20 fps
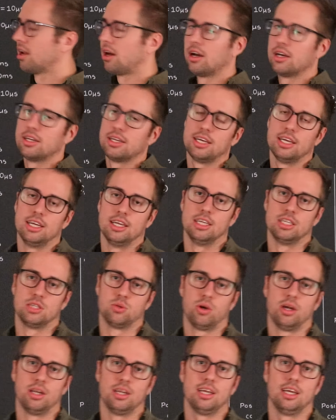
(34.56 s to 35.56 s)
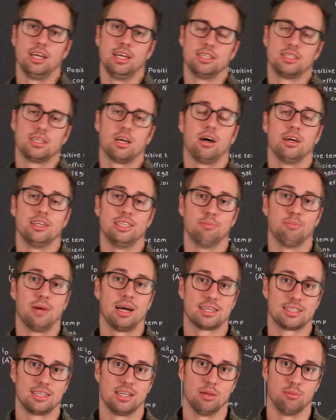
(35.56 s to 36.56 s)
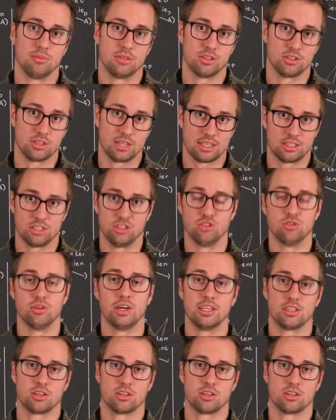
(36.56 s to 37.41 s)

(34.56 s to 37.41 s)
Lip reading: line is when it's ID max limited, so that's the drain